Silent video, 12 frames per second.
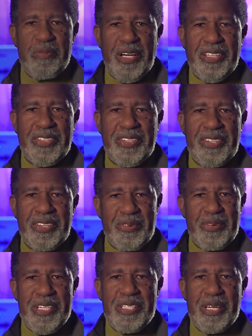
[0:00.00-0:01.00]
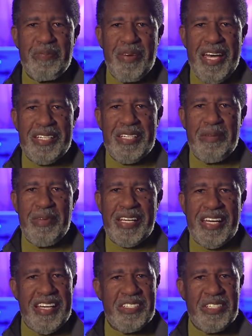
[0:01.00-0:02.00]
Miller. The recent pandemic
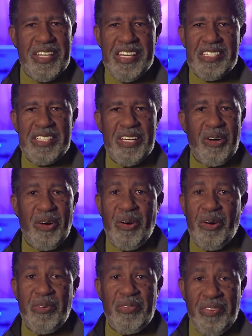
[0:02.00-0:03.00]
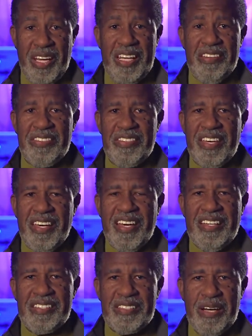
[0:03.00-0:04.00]
has tested all faiths.
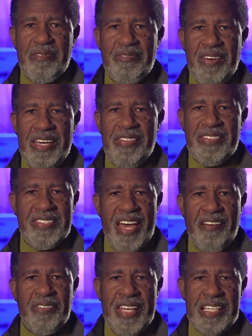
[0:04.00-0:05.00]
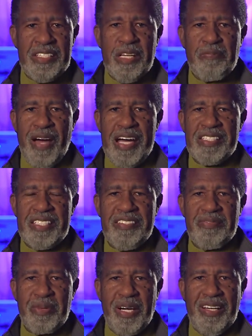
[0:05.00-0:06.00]
Some faiths have tested
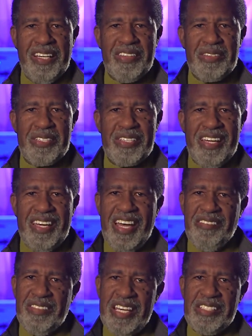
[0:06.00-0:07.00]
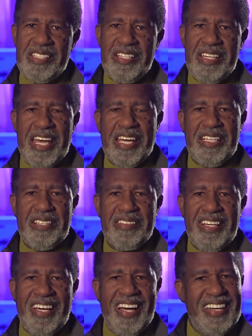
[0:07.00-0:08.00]
positive, while others have tested negative.
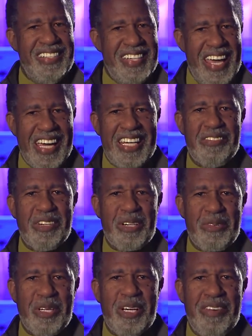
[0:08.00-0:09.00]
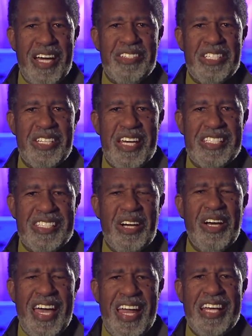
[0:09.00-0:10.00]
A negative coronavirus test,
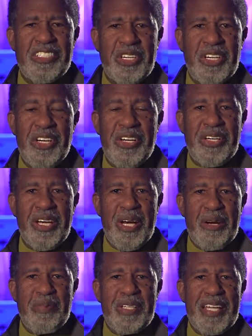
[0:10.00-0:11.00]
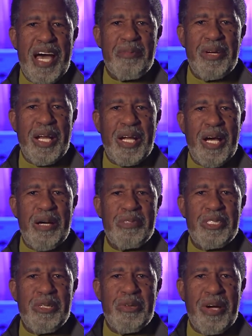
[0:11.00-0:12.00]
yeah, that's good, but not when it
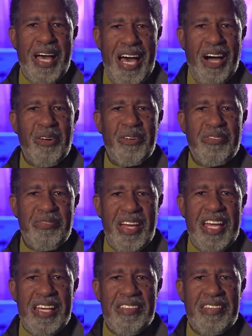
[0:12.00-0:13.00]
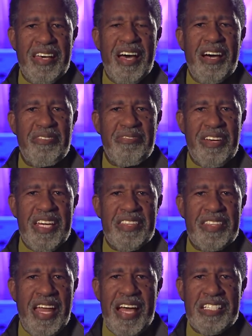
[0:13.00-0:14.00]
comes to our faith. A
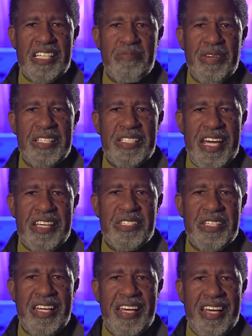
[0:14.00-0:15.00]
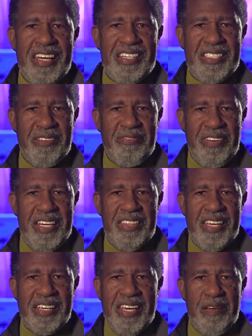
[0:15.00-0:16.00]
faith that hasn't been tested is a faith
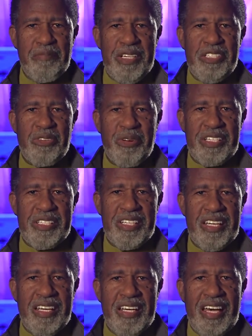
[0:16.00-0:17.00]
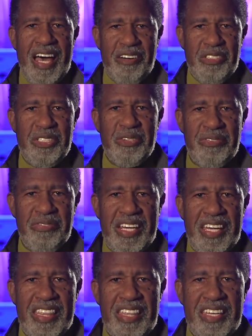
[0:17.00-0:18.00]
that can't be trusted. How is your faith?